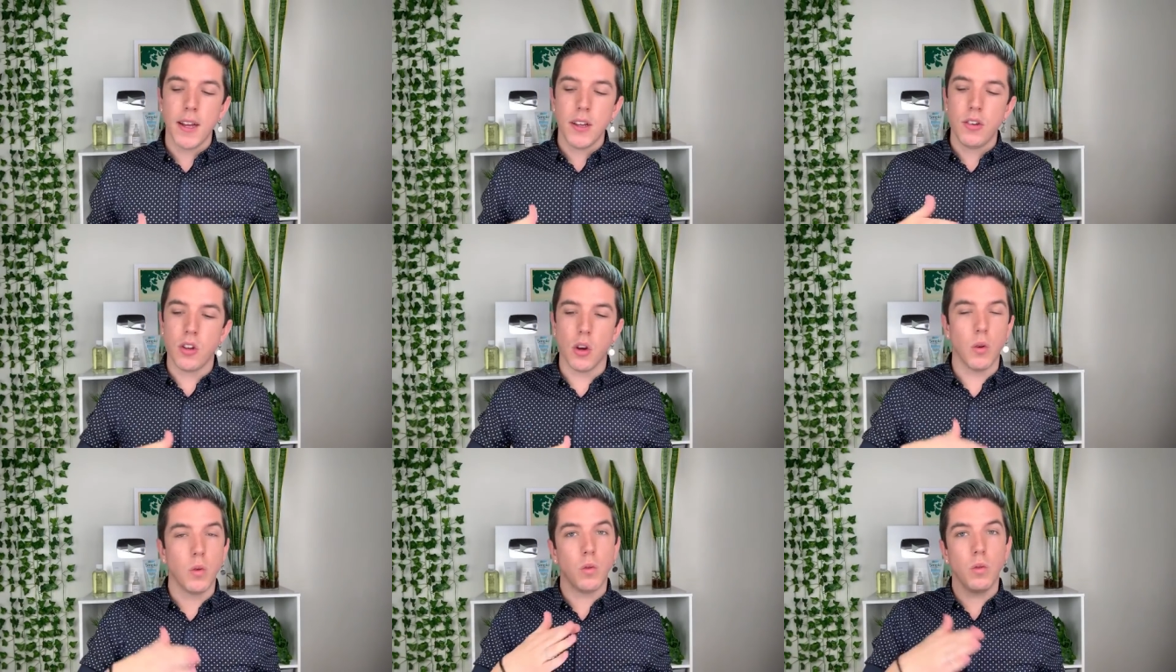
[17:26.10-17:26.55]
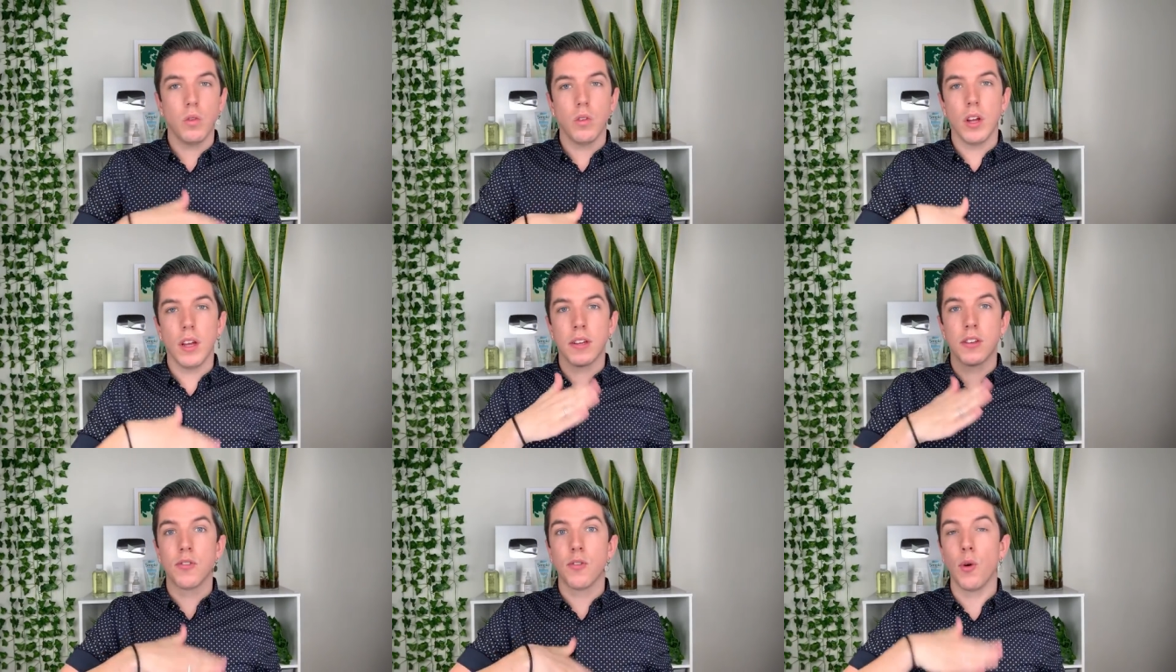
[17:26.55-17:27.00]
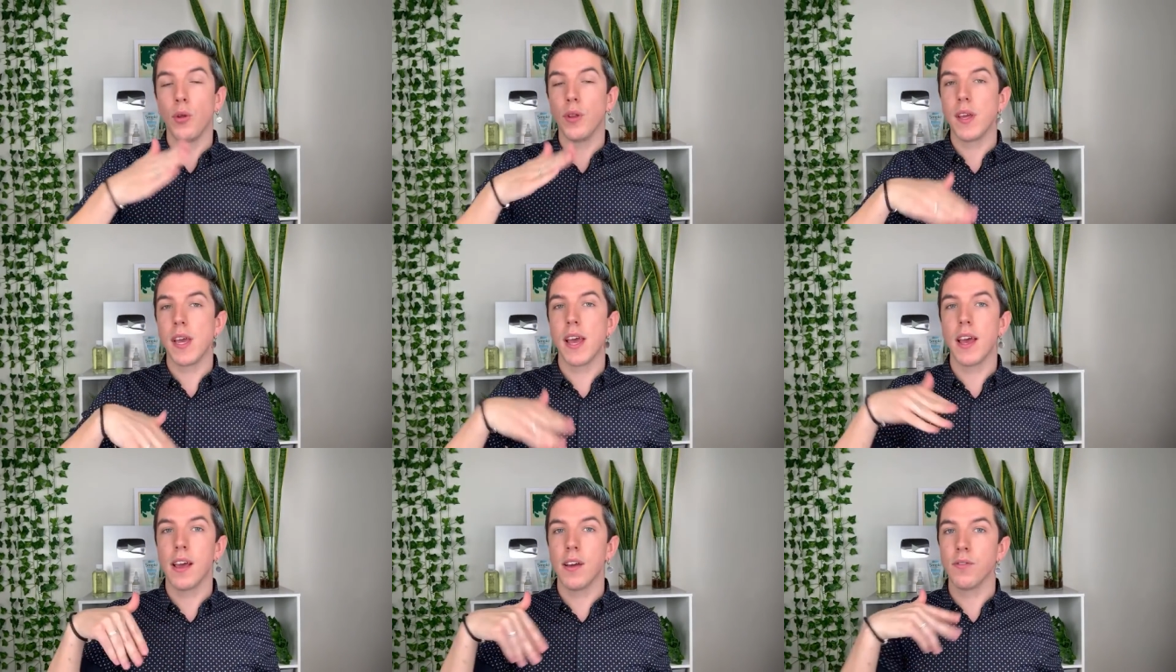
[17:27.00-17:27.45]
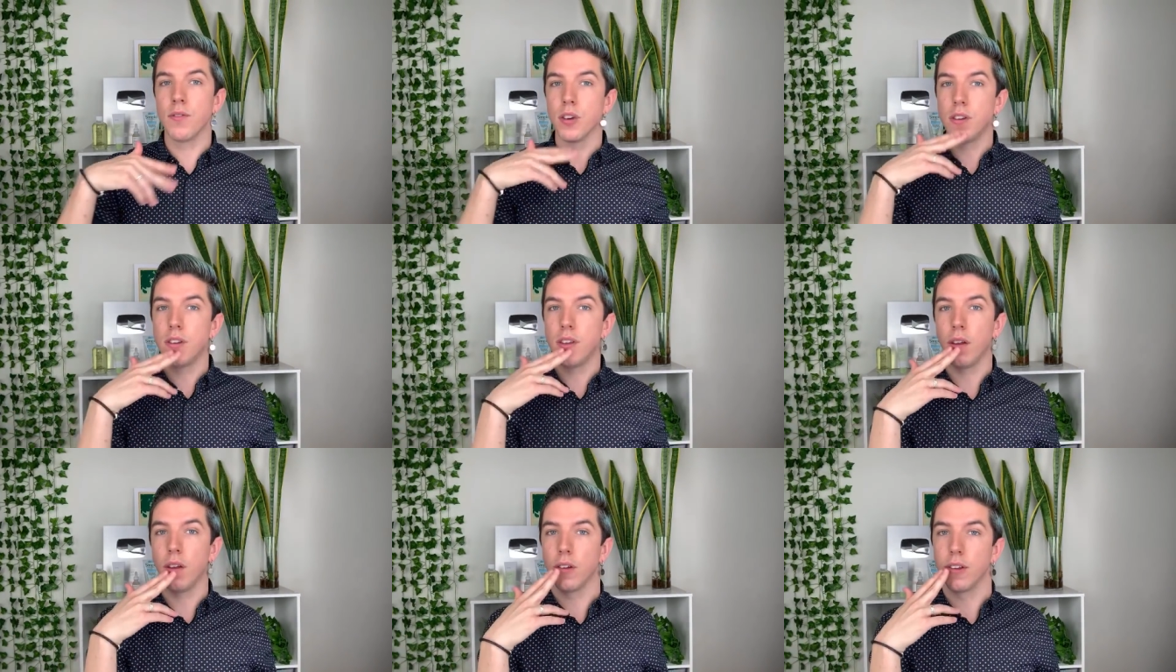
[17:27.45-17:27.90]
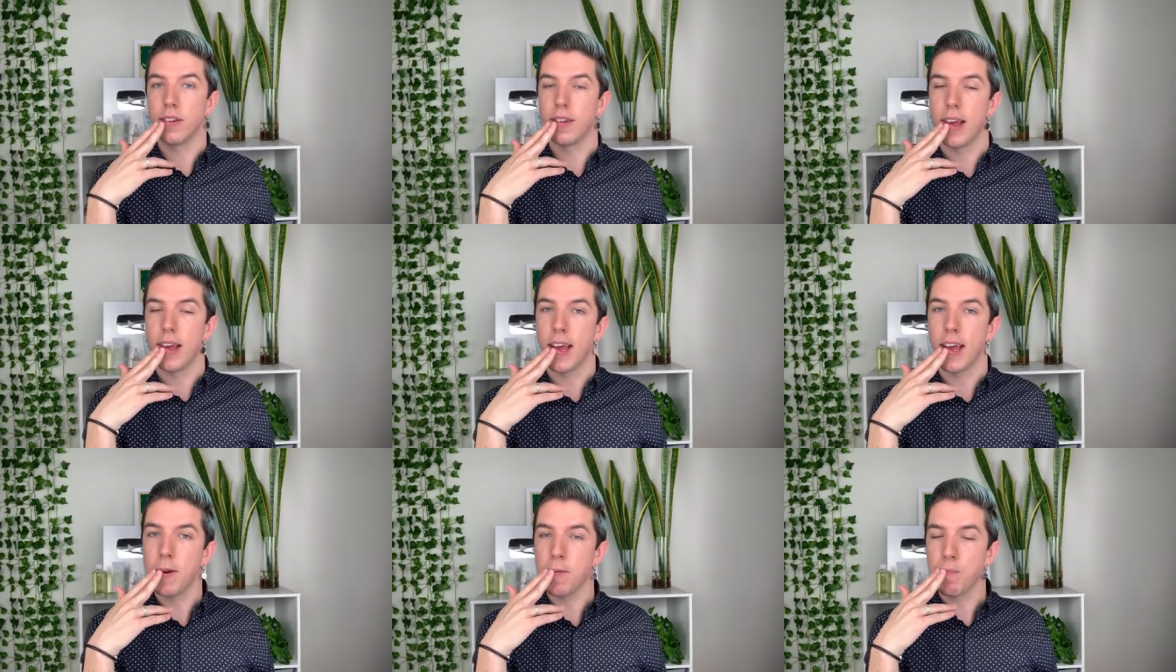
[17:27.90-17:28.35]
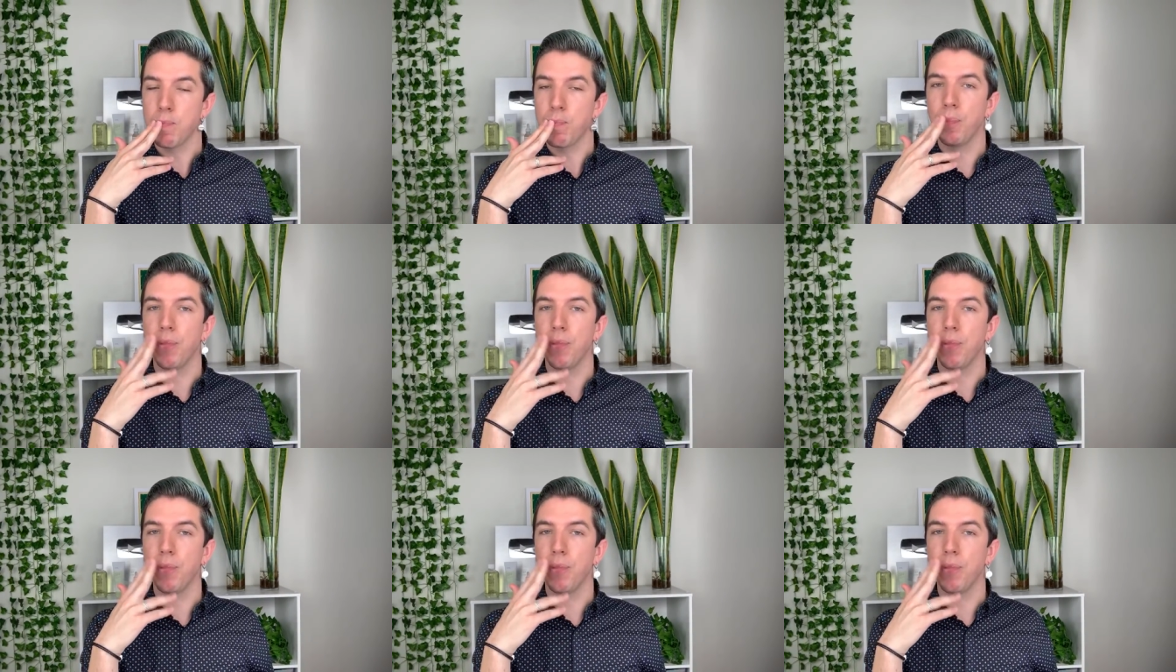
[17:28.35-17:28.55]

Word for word: don't exfoliate every single day.